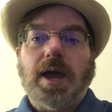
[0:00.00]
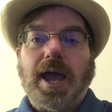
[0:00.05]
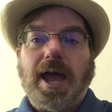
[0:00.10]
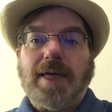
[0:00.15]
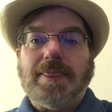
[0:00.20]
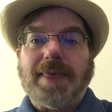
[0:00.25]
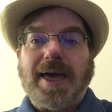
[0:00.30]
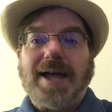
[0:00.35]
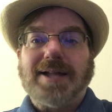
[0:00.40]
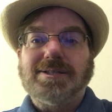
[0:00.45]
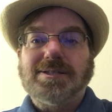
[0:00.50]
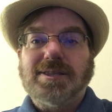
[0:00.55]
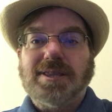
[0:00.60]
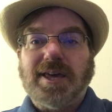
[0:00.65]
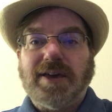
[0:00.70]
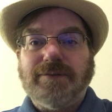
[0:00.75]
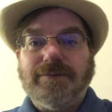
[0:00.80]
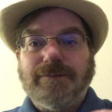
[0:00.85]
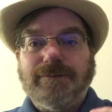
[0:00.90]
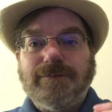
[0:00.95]
And that's
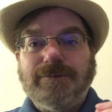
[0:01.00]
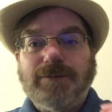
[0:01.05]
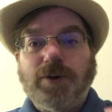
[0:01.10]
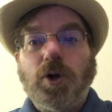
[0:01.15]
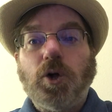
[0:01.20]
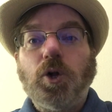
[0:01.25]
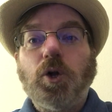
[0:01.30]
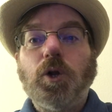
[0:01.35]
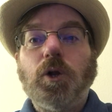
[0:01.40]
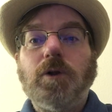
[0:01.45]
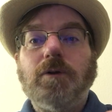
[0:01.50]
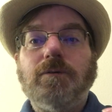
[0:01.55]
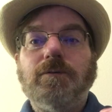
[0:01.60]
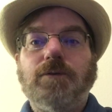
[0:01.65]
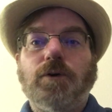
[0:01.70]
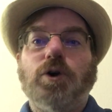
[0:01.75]
the full